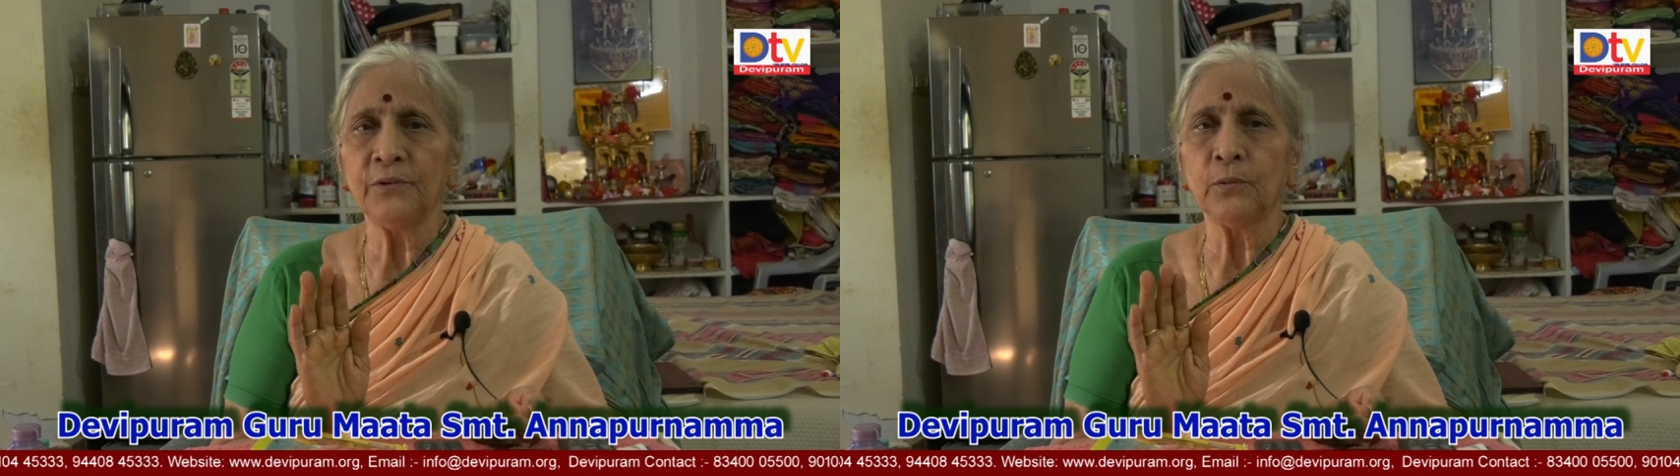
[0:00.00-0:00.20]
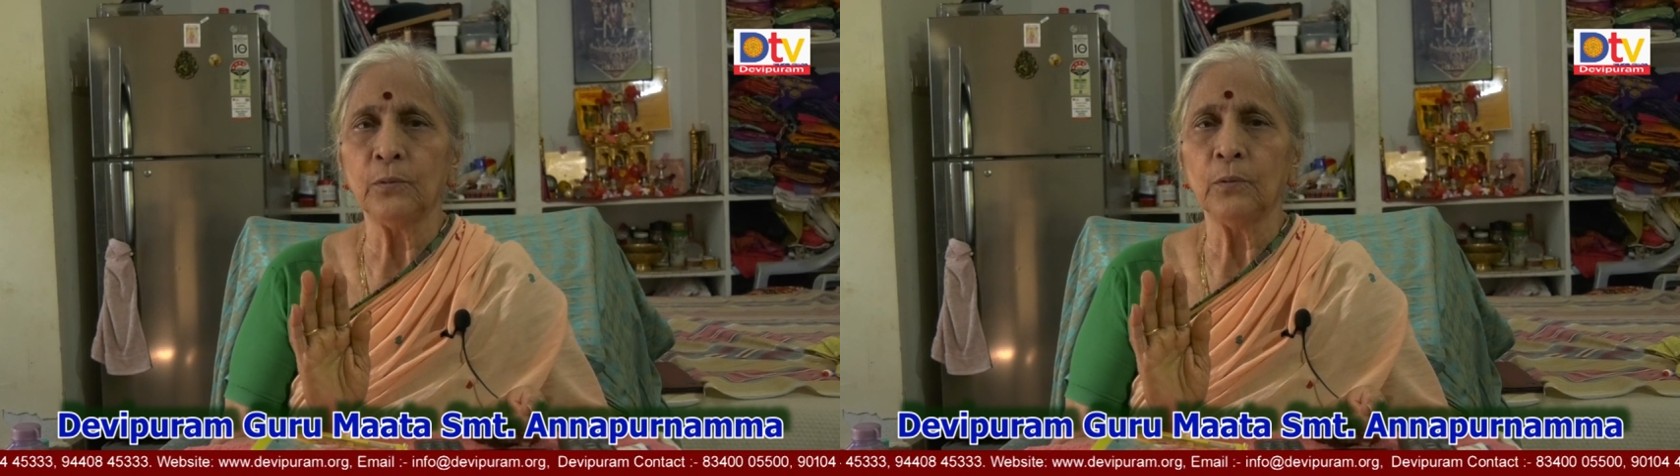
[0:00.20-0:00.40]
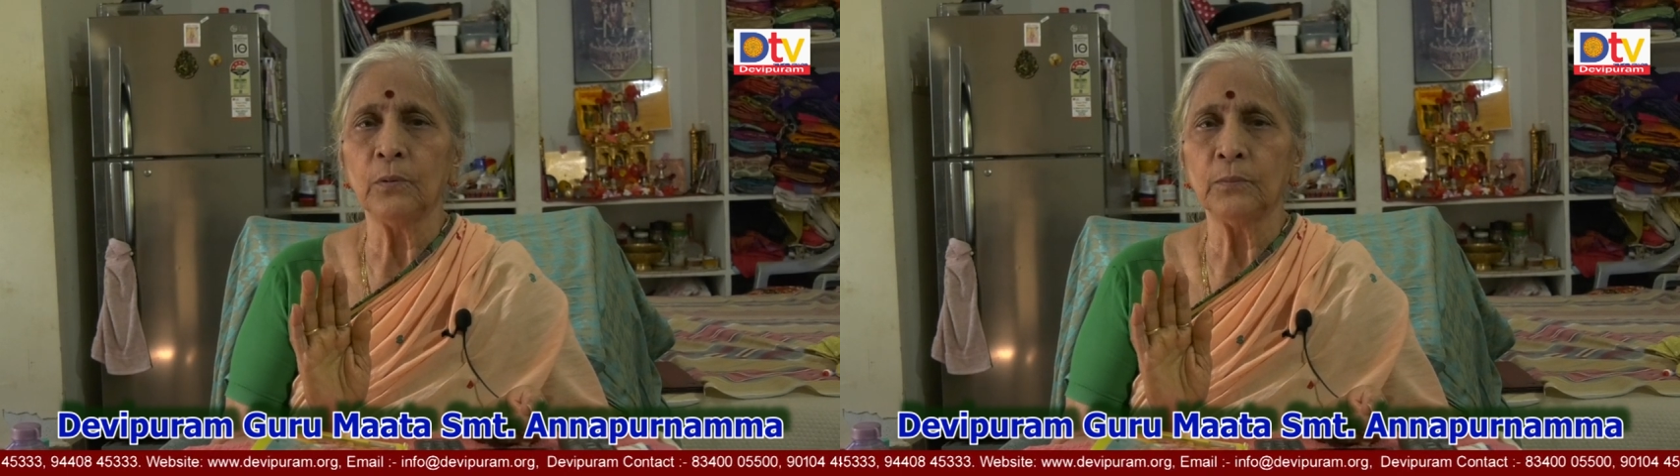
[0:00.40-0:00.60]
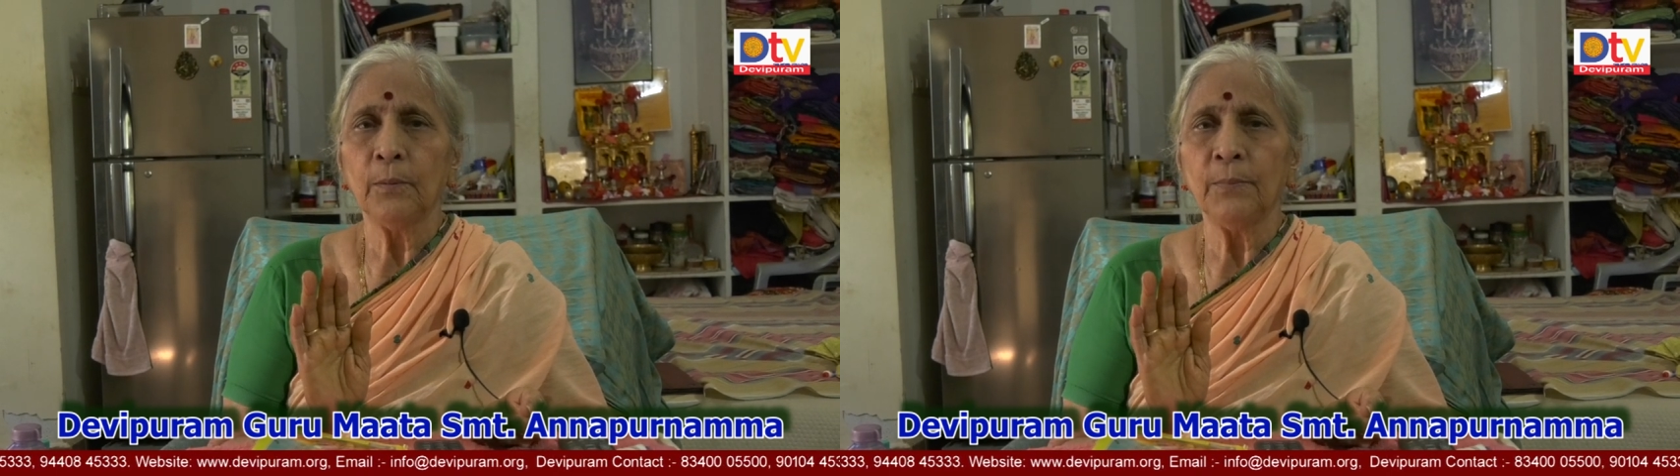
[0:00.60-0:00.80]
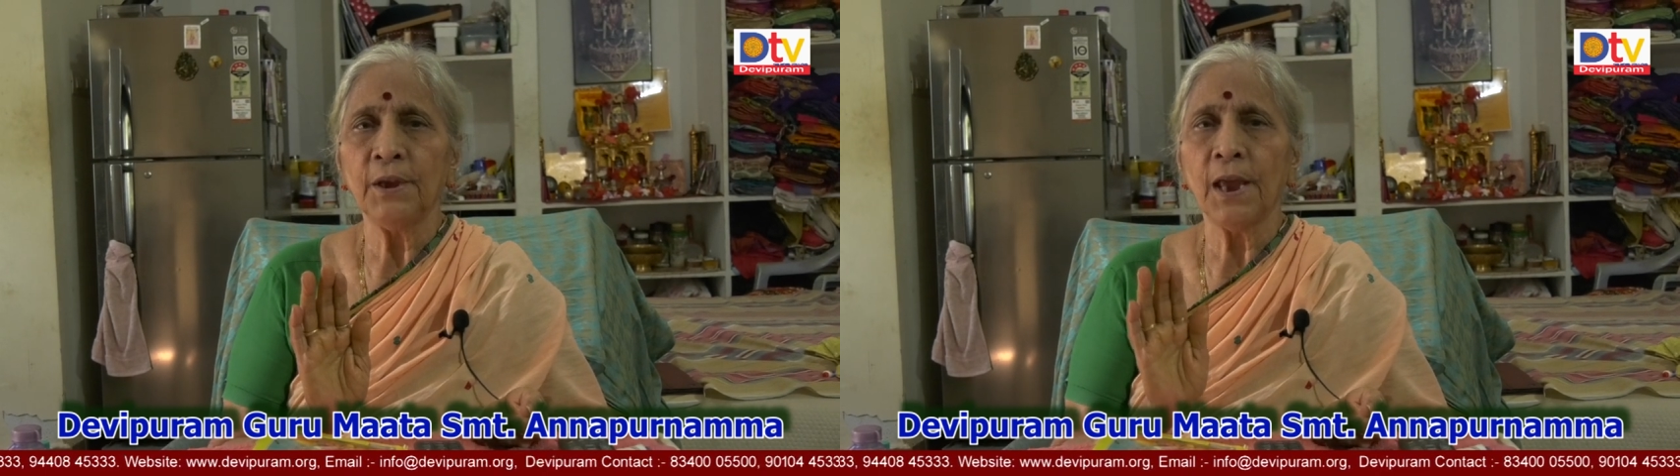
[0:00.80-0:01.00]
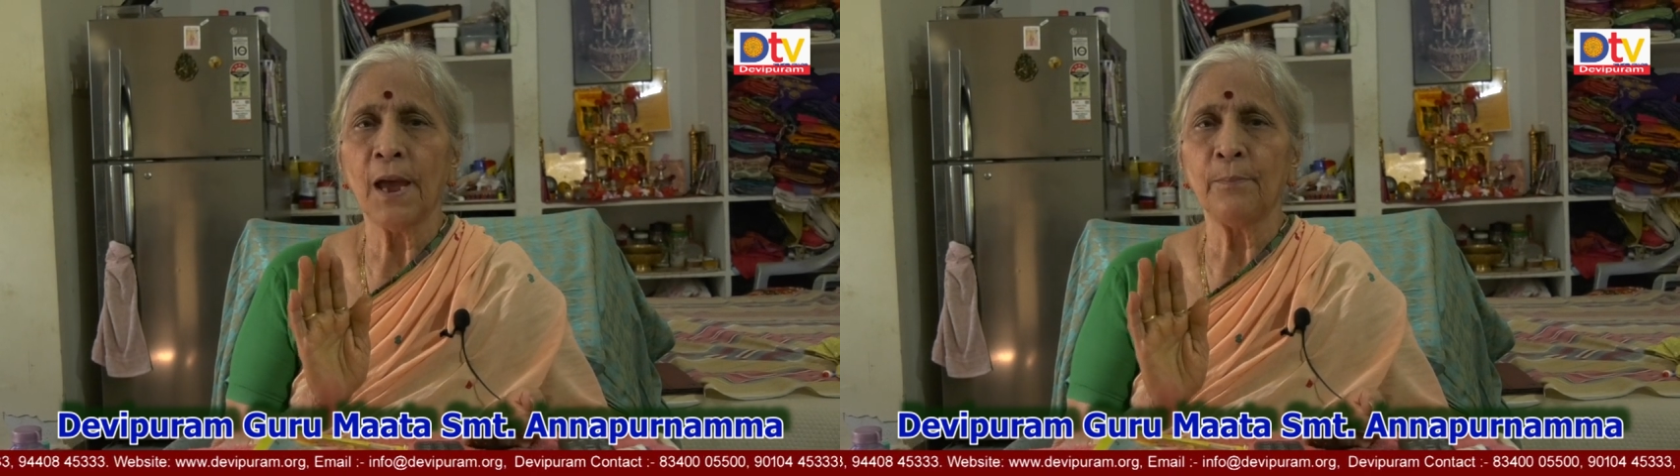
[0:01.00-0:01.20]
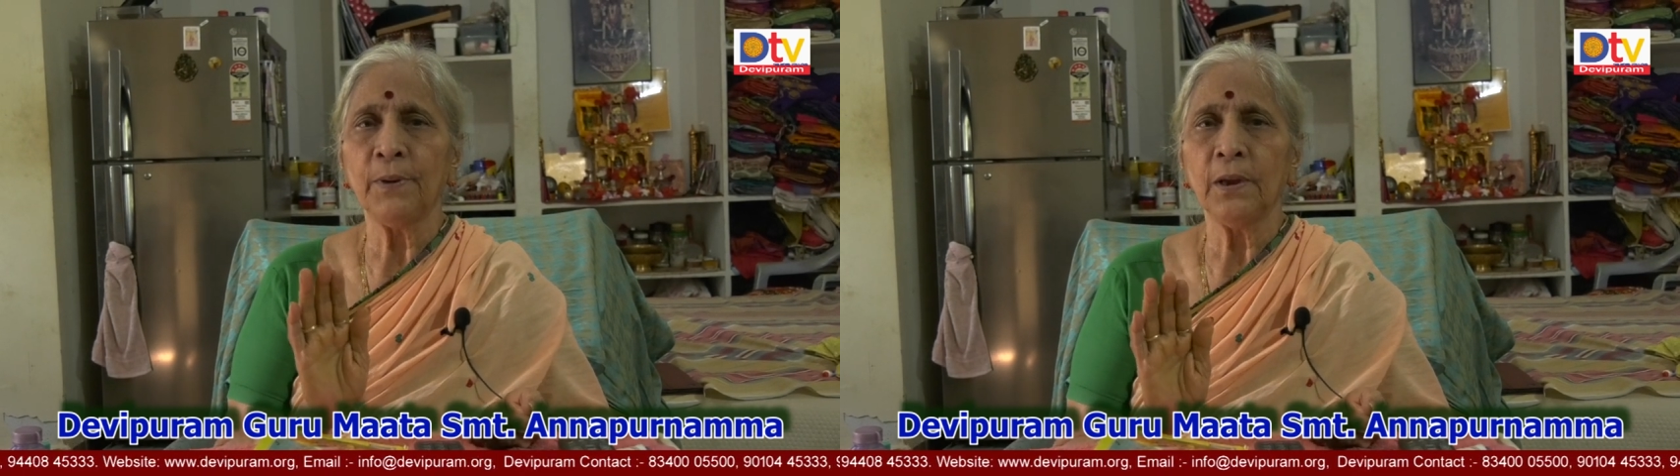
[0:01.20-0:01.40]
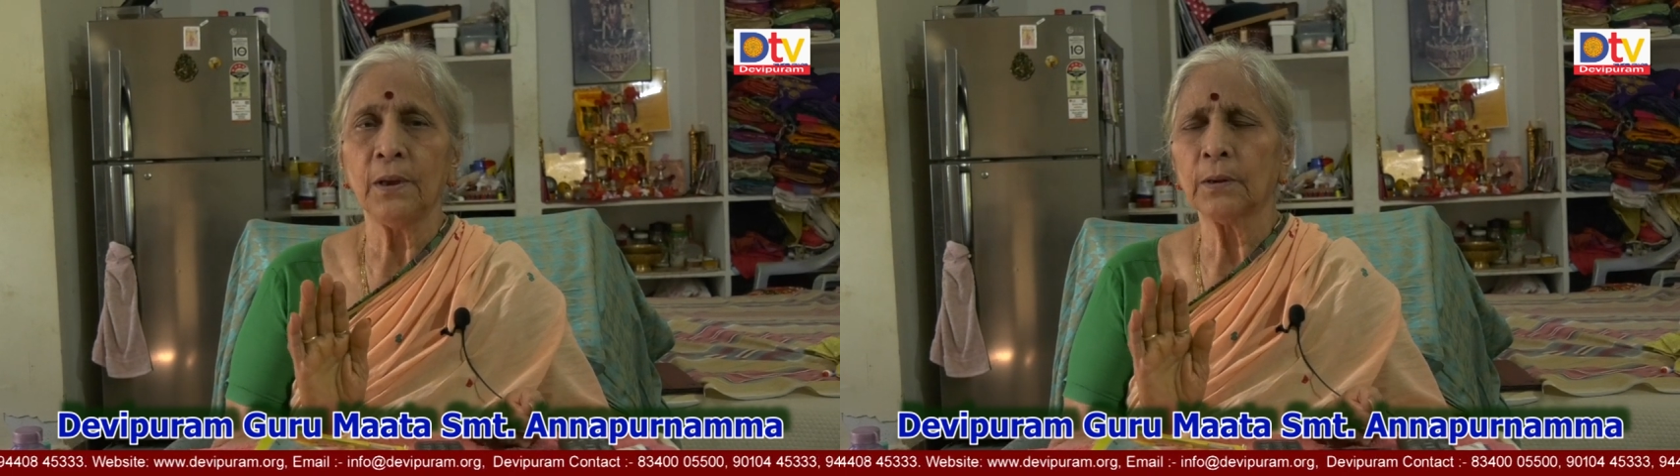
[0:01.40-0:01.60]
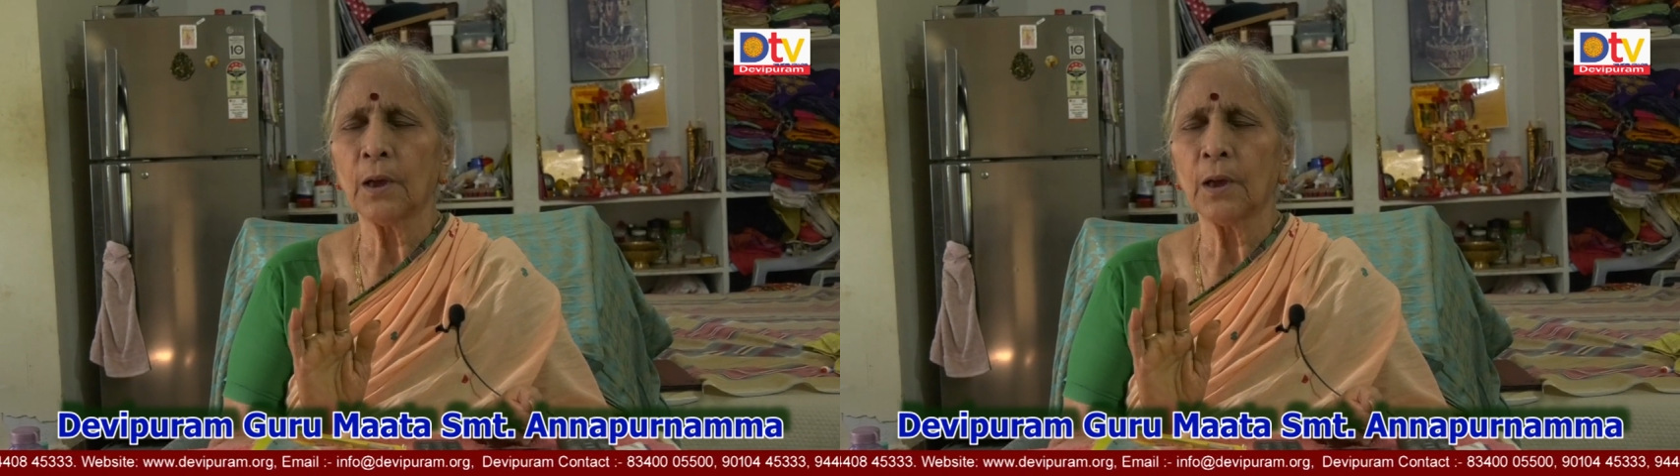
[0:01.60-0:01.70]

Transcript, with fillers: to be happy.